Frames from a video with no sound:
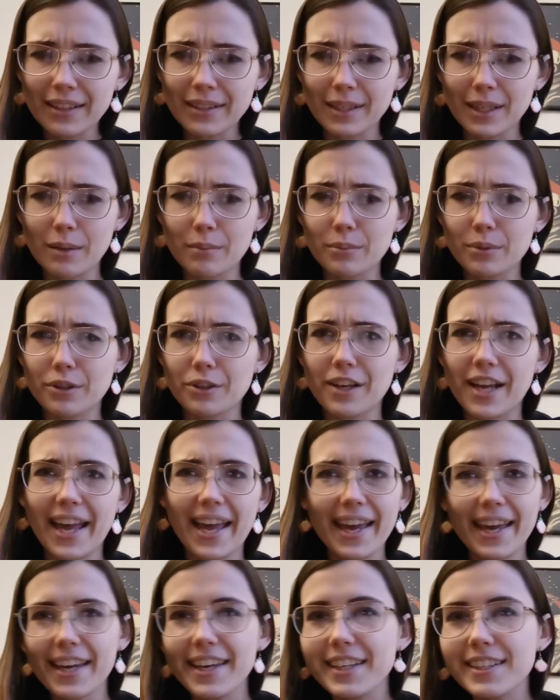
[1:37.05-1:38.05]
Number
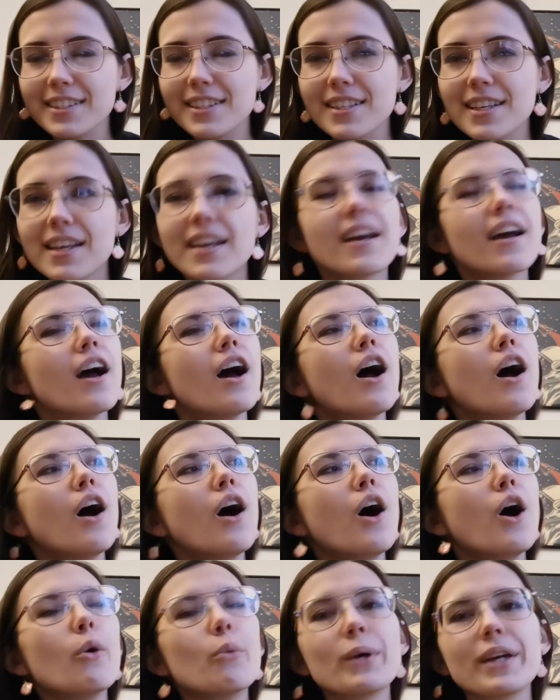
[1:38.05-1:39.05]
8,
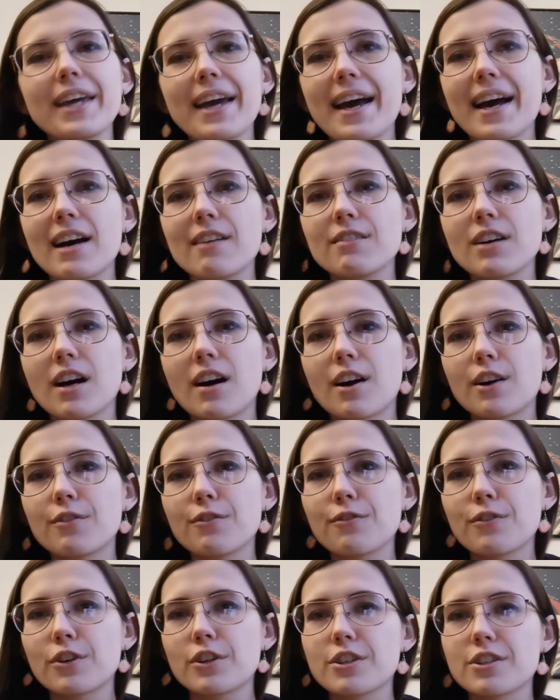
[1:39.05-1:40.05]
we have our
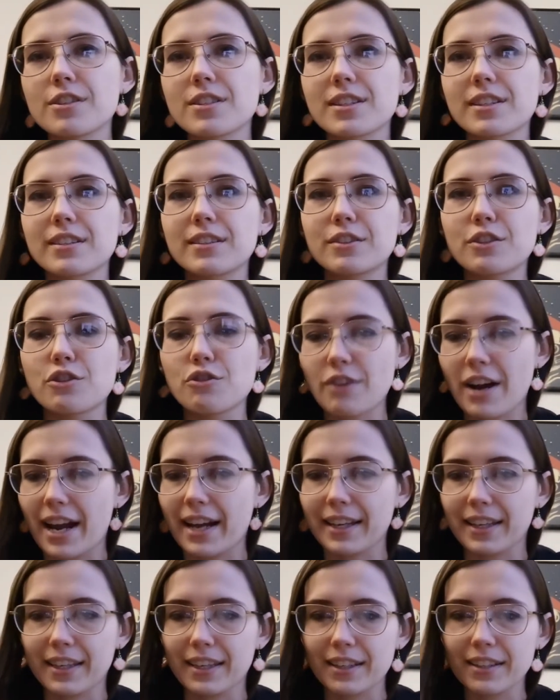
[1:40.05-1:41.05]
first
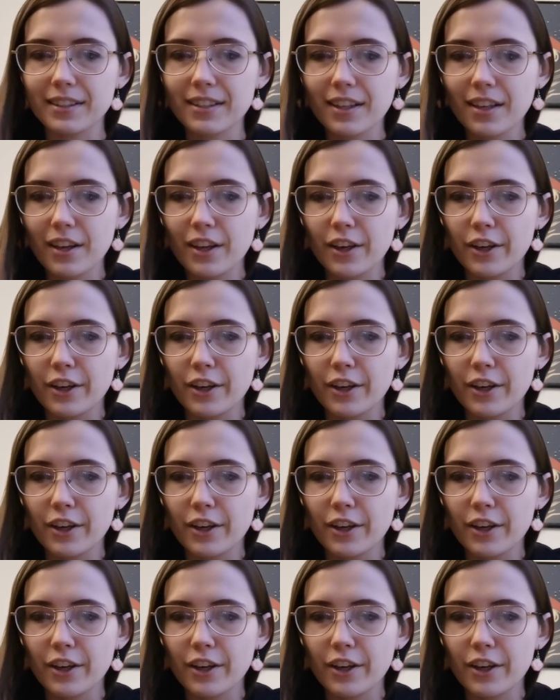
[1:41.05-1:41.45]
dragon,